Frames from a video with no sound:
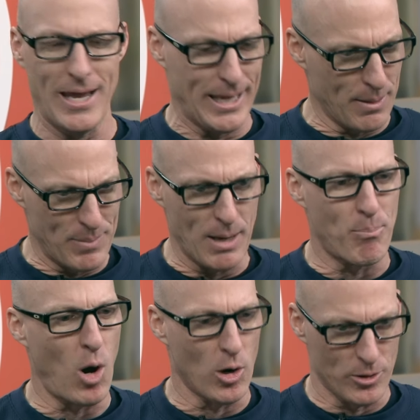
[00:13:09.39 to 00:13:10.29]
they get to be a
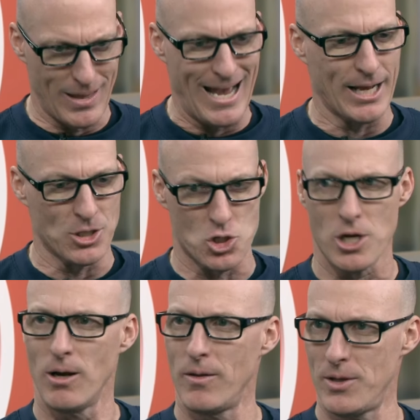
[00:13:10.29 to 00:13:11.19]
part of that and
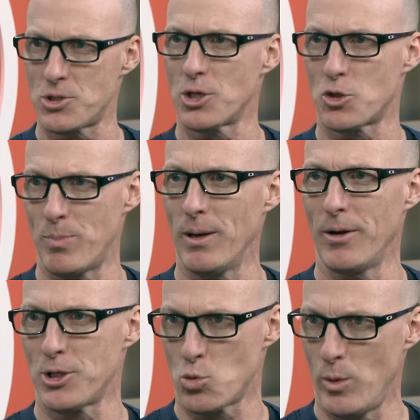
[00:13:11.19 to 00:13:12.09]
sharing this
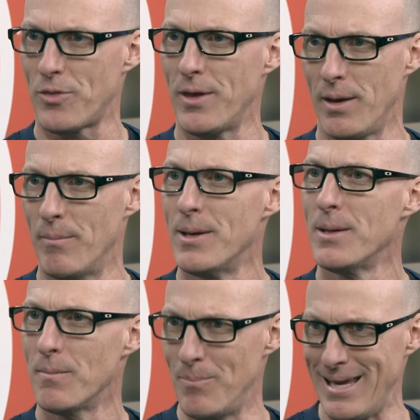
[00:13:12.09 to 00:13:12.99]
experience with him,
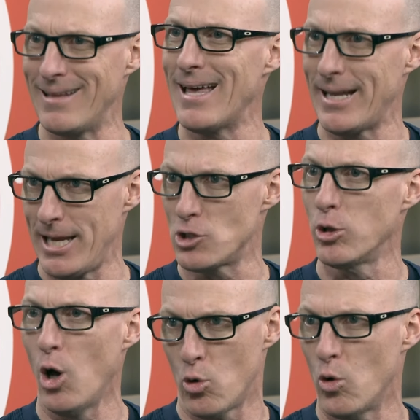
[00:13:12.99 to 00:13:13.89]
being that he's
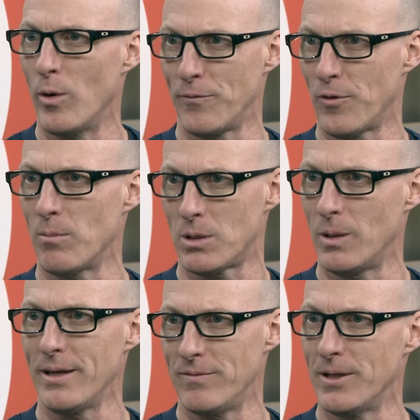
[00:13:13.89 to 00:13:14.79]
local and from
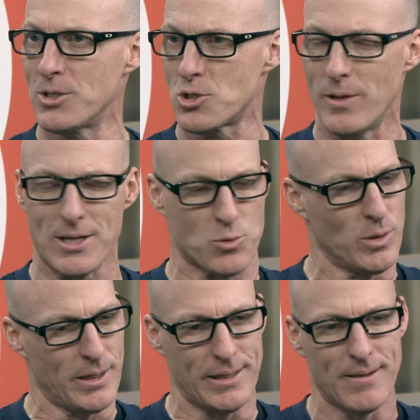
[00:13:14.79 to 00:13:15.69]
Cleveland. So that's
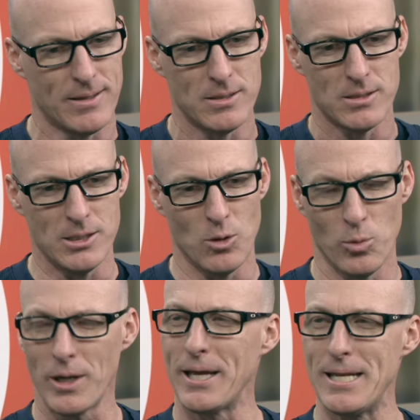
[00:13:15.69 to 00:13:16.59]
really... You know,
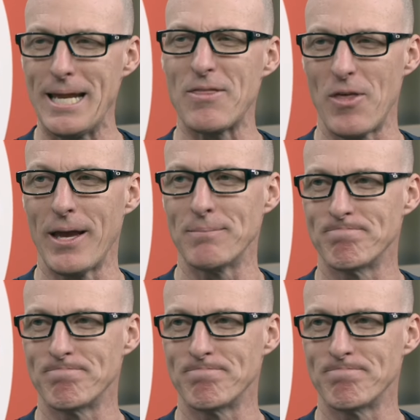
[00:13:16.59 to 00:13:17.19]
really a neat thing.